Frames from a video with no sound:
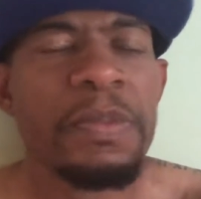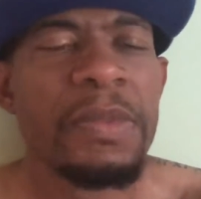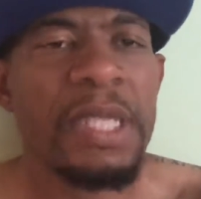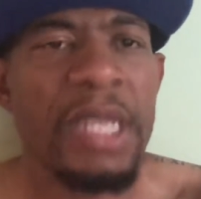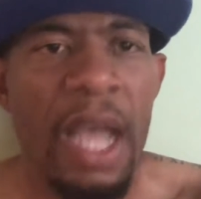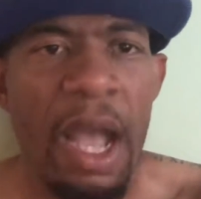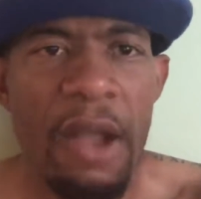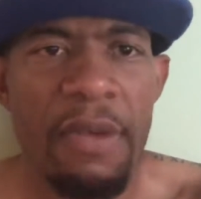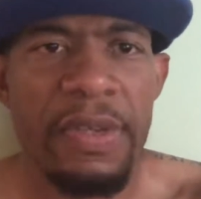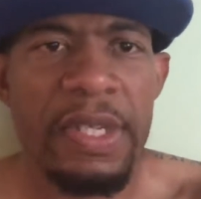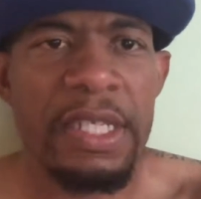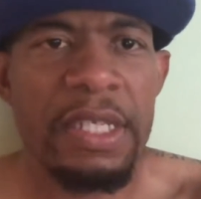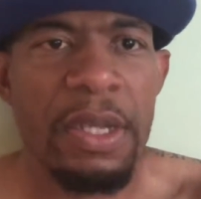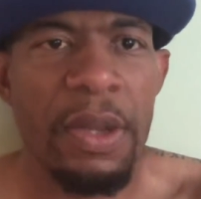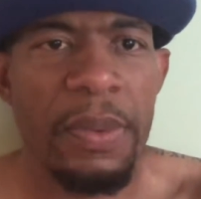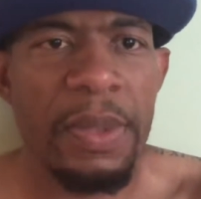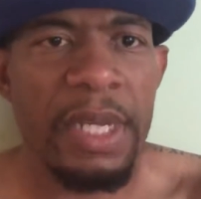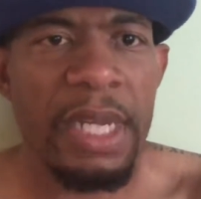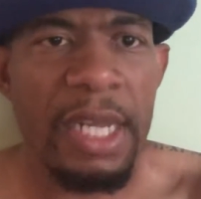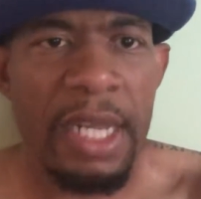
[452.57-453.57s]
Y'all already
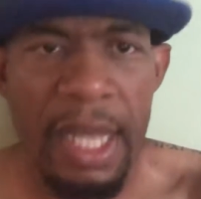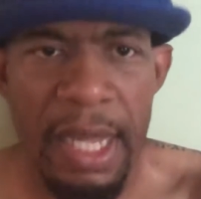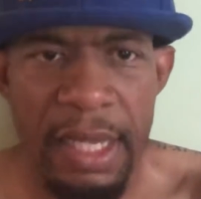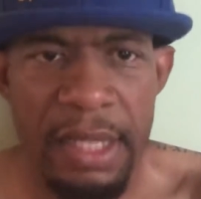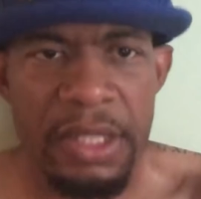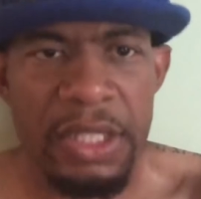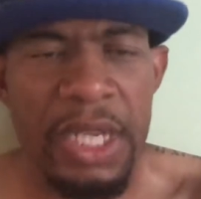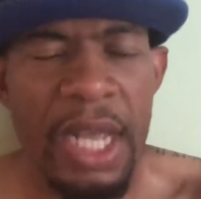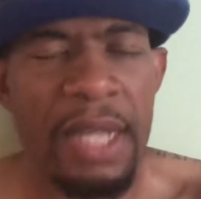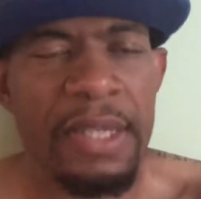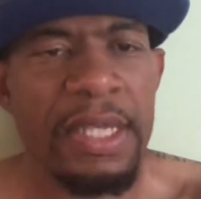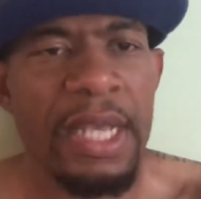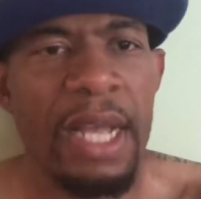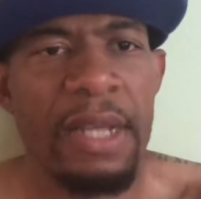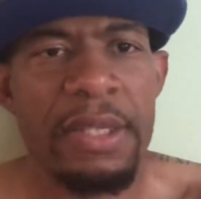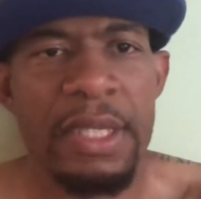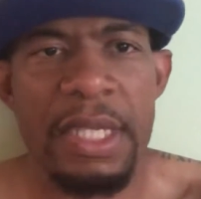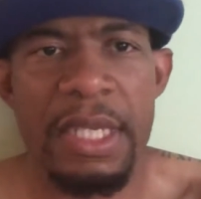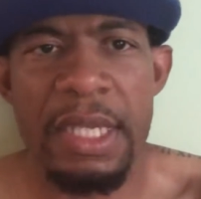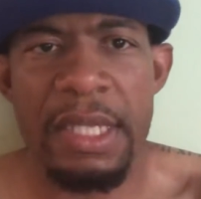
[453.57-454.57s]
know what it is. Shout
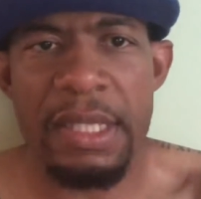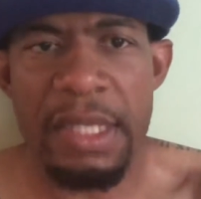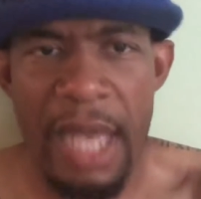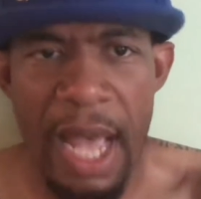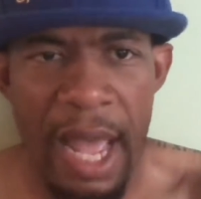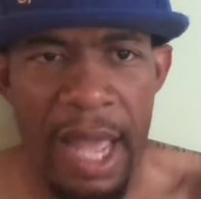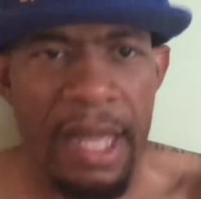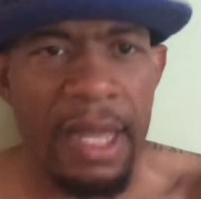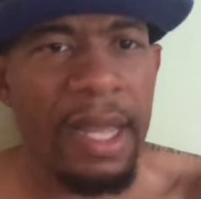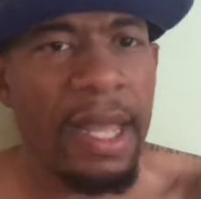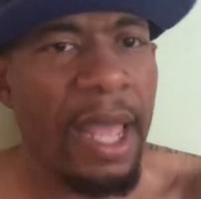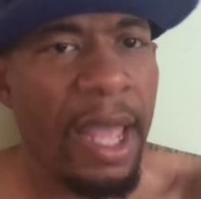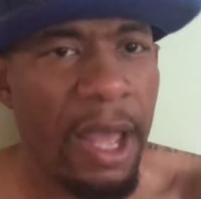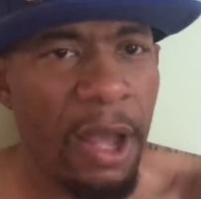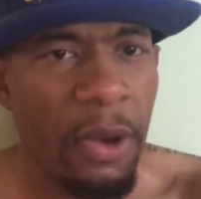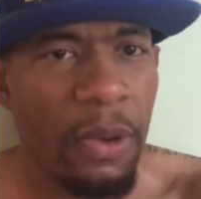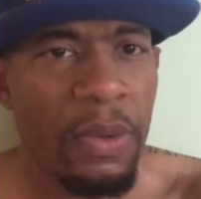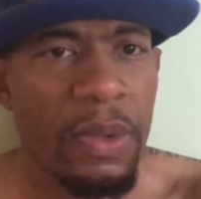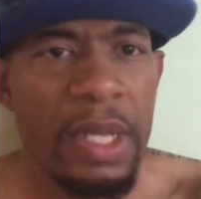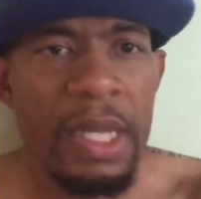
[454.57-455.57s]
out to the entire
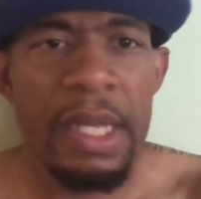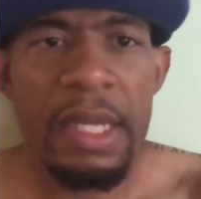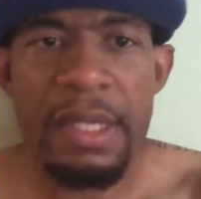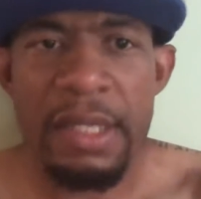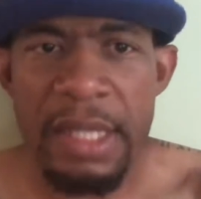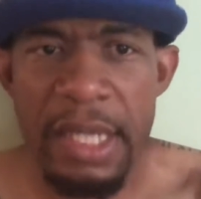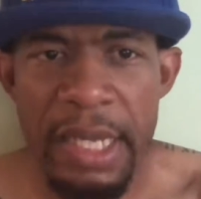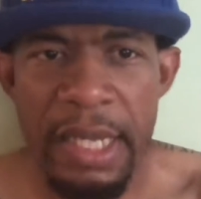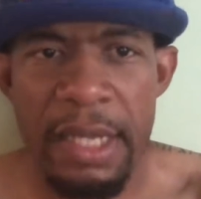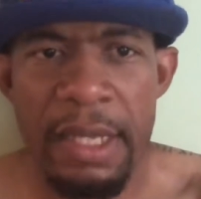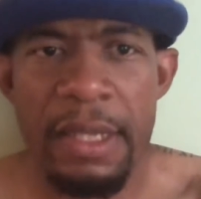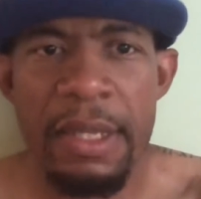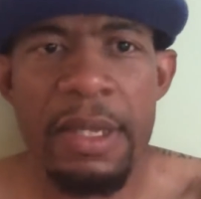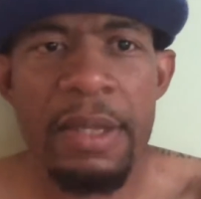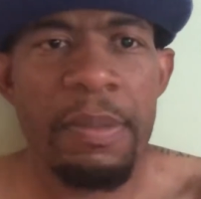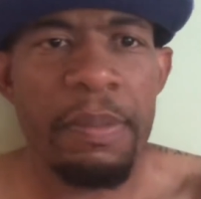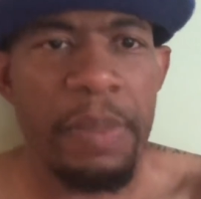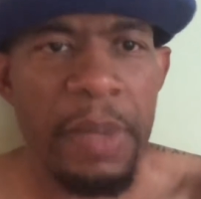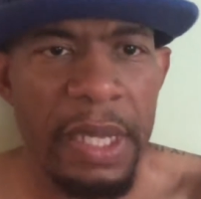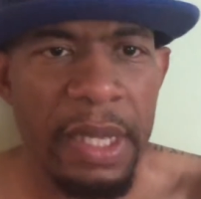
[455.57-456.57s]

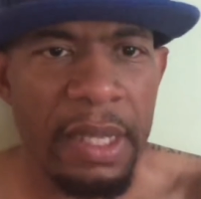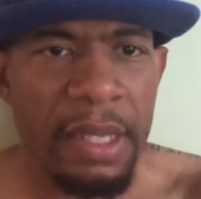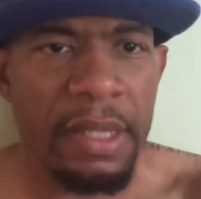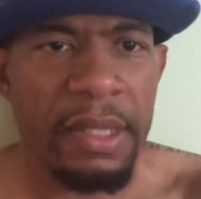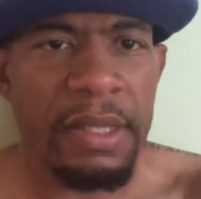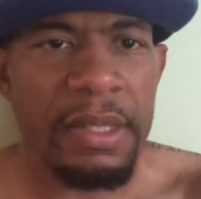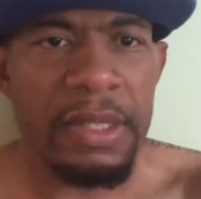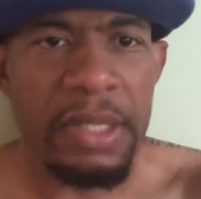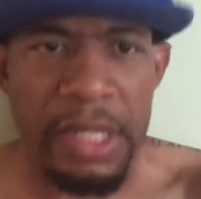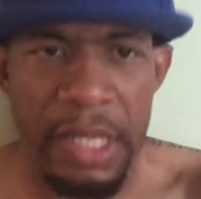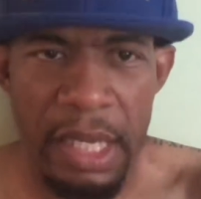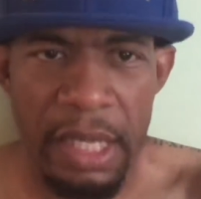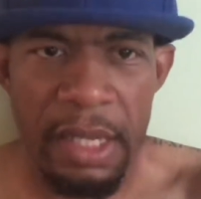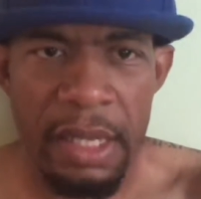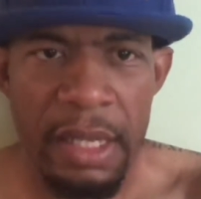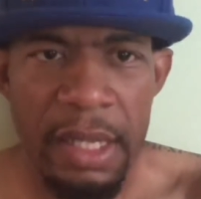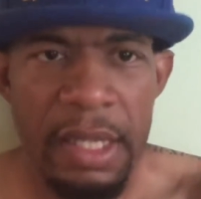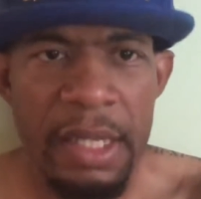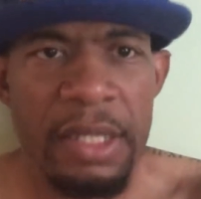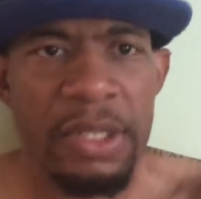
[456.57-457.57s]

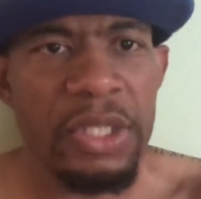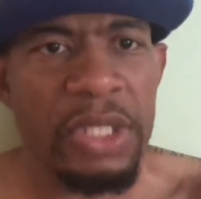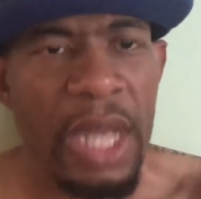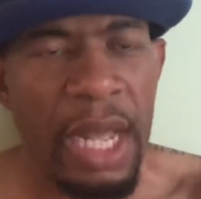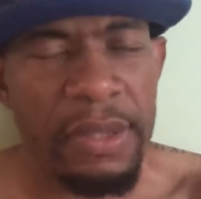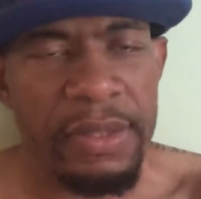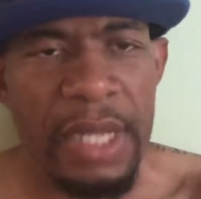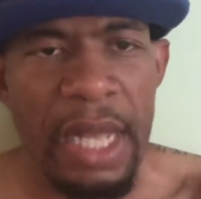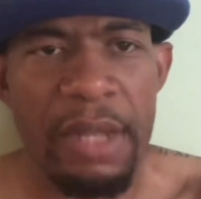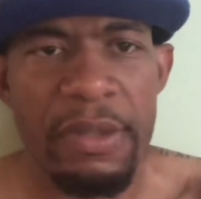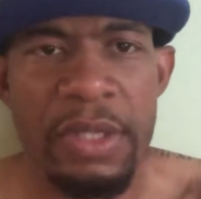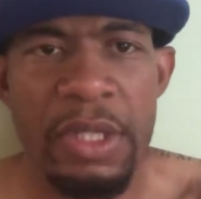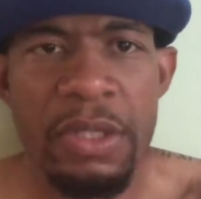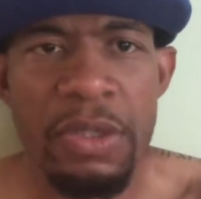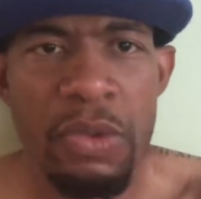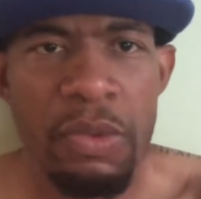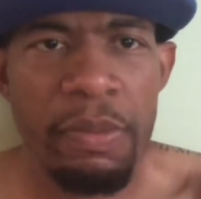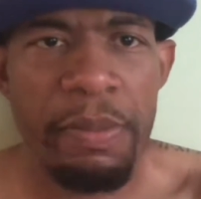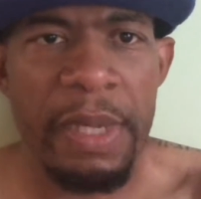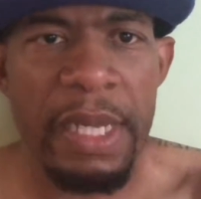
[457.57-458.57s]
LDBC. Shout out to
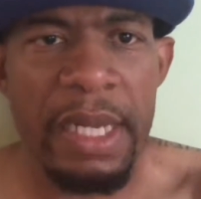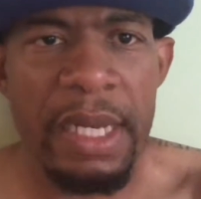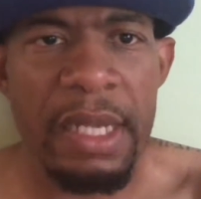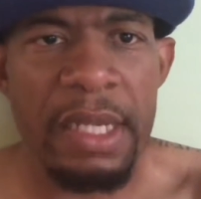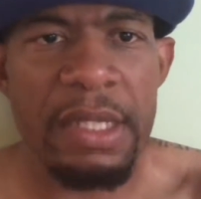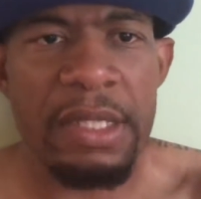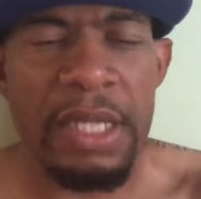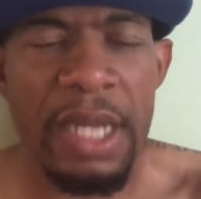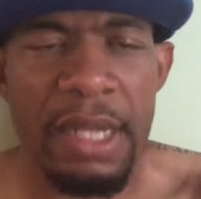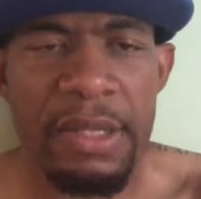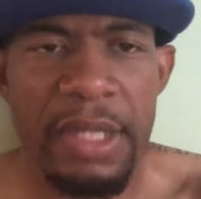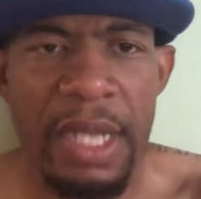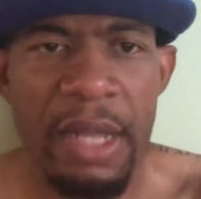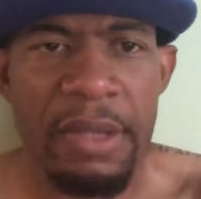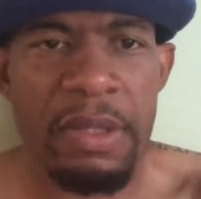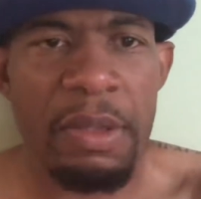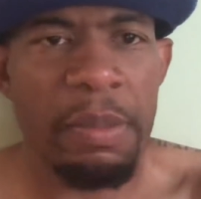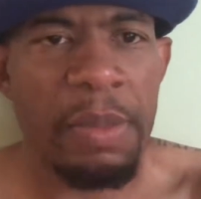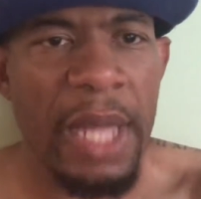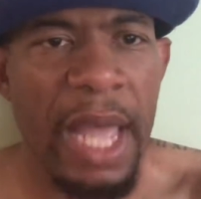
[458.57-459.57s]
New Media. Shout
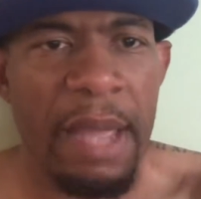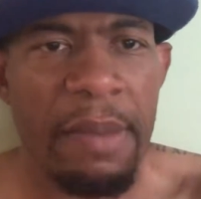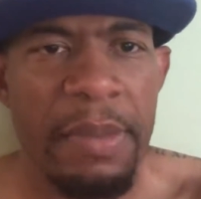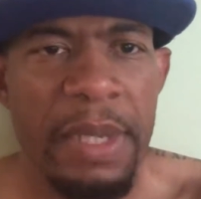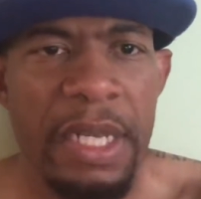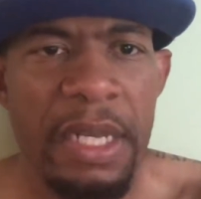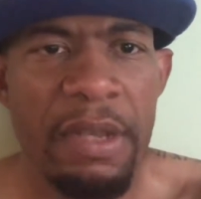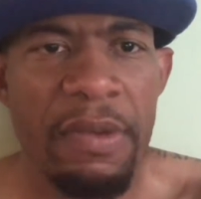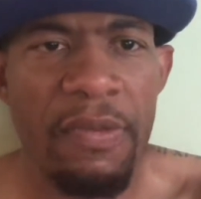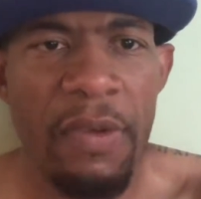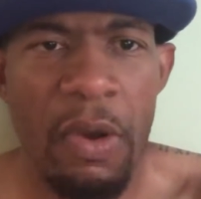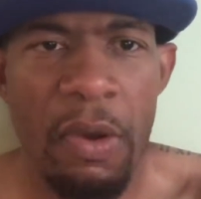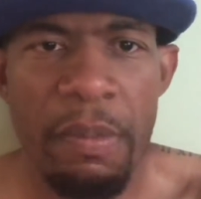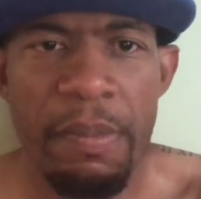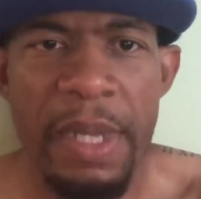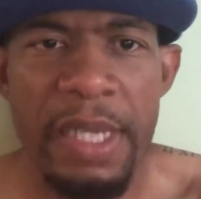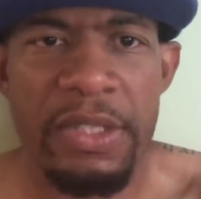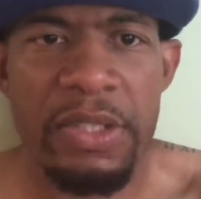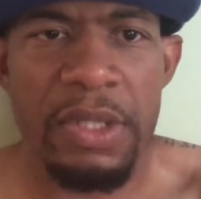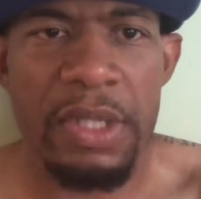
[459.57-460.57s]
out to Black Media Row.
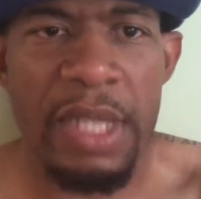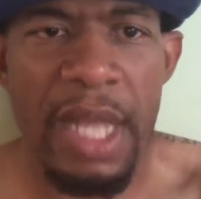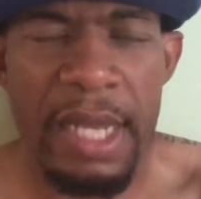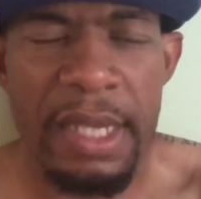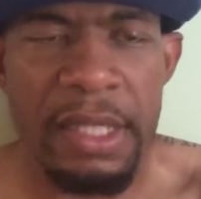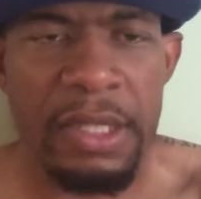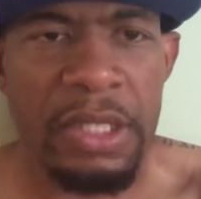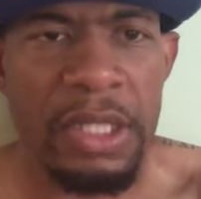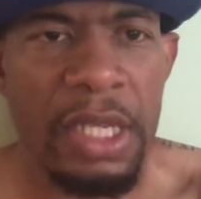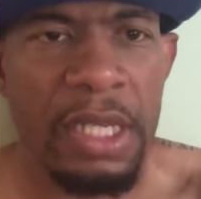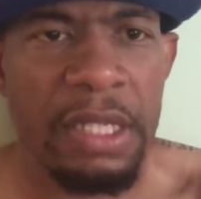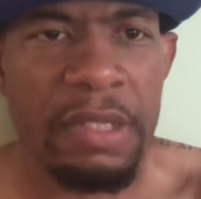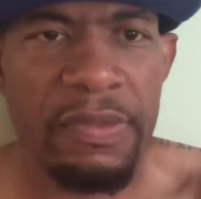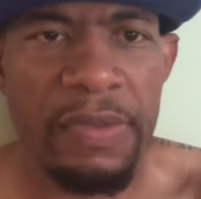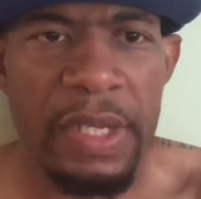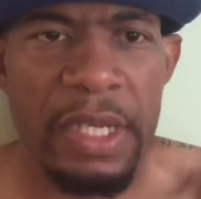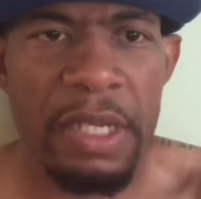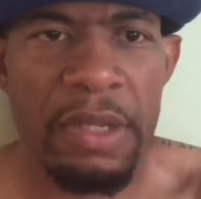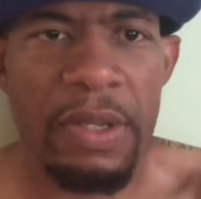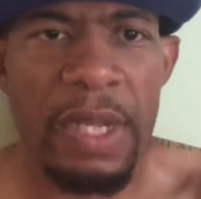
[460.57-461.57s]
Make sure you like and share this
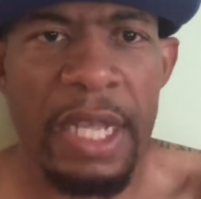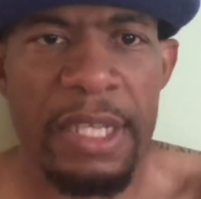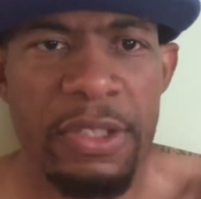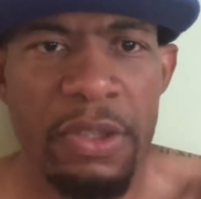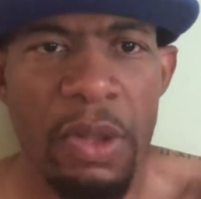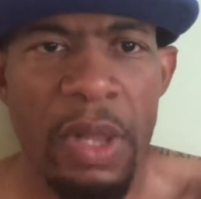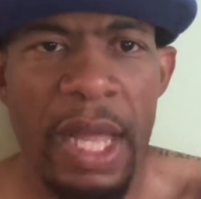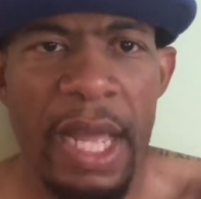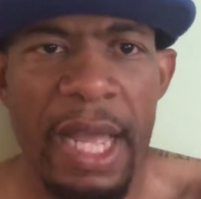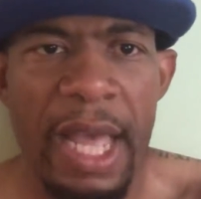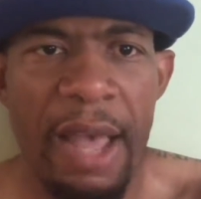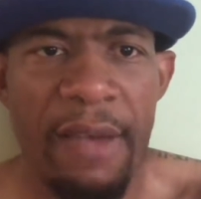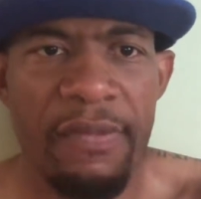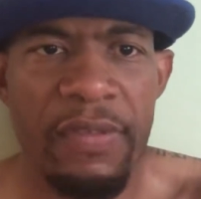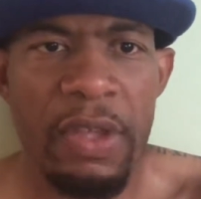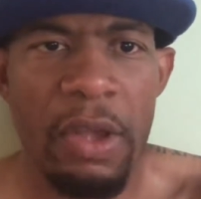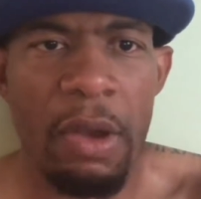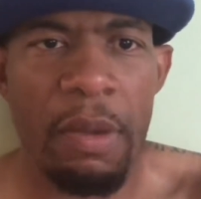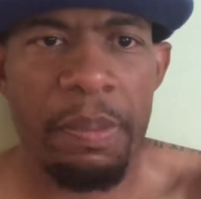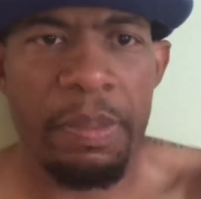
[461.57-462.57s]
video. That's all I got
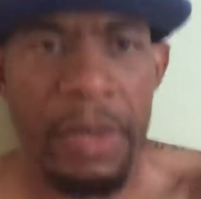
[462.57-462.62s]
for y'all.